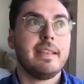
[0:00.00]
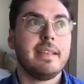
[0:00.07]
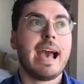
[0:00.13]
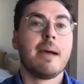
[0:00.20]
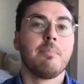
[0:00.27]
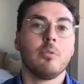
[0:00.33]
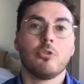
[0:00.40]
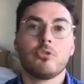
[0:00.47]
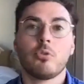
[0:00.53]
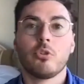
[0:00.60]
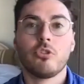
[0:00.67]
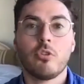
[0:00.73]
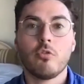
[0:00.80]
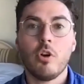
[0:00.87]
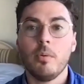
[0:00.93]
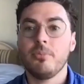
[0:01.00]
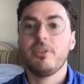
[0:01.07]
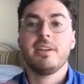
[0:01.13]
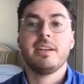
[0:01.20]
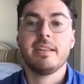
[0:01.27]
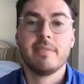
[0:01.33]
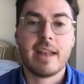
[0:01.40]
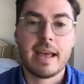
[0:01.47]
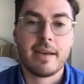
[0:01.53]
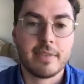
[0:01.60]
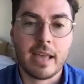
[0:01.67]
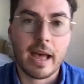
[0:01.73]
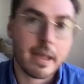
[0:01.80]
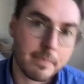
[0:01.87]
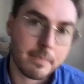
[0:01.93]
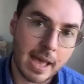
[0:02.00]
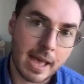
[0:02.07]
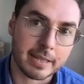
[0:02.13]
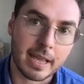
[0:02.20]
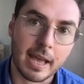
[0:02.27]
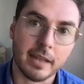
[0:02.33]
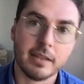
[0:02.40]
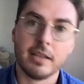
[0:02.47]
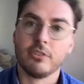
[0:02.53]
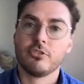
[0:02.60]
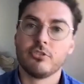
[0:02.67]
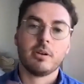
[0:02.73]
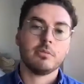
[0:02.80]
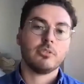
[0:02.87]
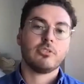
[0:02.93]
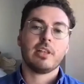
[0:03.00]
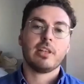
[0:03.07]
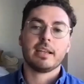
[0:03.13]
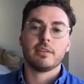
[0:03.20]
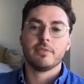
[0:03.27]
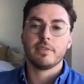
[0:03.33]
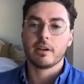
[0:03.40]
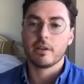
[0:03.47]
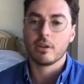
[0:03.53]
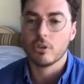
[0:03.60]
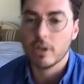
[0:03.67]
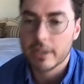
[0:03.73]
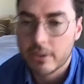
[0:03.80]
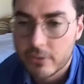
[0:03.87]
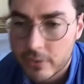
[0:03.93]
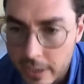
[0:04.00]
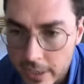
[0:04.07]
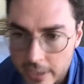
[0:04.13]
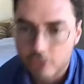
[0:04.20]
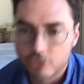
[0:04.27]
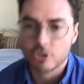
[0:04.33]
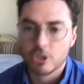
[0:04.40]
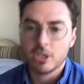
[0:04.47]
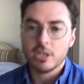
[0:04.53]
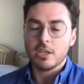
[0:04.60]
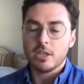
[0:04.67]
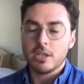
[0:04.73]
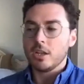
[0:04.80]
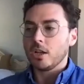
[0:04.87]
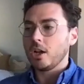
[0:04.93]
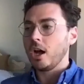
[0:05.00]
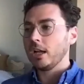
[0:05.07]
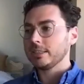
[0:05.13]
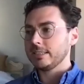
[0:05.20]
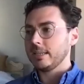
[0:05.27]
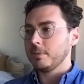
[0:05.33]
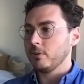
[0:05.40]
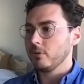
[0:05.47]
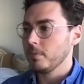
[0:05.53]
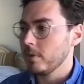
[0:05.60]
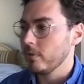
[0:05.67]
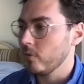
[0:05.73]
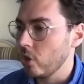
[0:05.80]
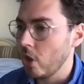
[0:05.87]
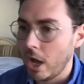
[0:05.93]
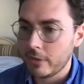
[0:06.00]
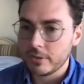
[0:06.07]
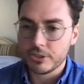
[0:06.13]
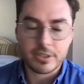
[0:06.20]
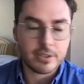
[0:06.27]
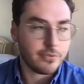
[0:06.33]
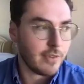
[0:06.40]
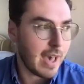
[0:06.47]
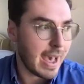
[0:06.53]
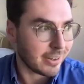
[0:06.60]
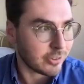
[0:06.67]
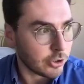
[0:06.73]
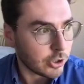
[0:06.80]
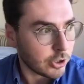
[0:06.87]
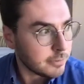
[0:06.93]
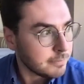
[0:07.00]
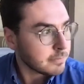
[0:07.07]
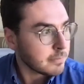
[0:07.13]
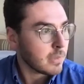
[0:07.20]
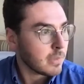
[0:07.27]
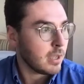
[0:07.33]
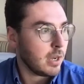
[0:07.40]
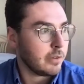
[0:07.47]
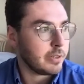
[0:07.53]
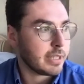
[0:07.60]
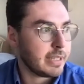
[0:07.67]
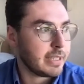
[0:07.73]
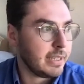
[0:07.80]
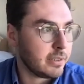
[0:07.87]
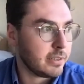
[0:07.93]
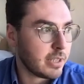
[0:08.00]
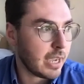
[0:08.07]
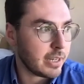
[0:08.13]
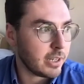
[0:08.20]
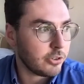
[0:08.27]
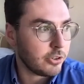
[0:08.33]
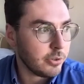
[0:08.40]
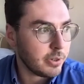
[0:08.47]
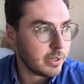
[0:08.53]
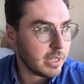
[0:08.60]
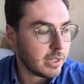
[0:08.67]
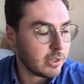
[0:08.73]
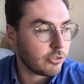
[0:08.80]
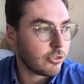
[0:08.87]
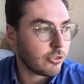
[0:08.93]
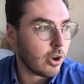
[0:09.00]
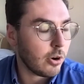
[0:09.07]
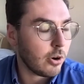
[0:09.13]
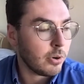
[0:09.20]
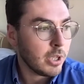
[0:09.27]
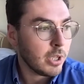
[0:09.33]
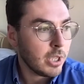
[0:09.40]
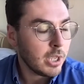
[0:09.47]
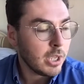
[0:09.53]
the Apple stores in Rome didn't even have the iPad yet. And so it was like a very early stage concept. There was a bit of a novelty factor of a kid kind of doing it. So